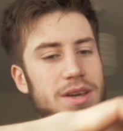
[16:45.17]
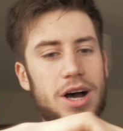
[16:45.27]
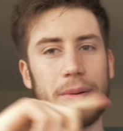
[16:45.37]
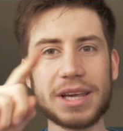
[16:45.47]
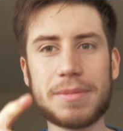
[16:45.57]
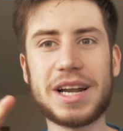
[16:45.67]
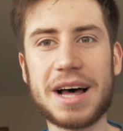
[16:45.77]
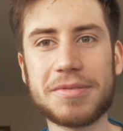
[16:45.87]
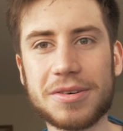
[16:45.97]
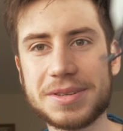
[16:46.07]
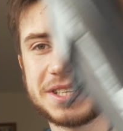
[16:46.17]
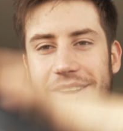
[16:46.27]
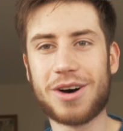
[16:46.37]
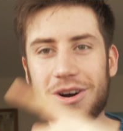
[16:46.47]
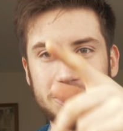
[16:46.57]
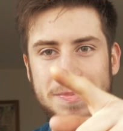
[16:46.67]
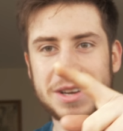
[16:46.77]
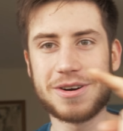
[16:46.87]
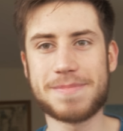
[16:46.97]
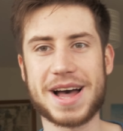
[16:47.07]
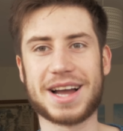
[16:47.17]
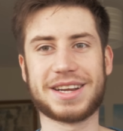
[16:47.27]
I'm gonna get my laptop, so I will be right back.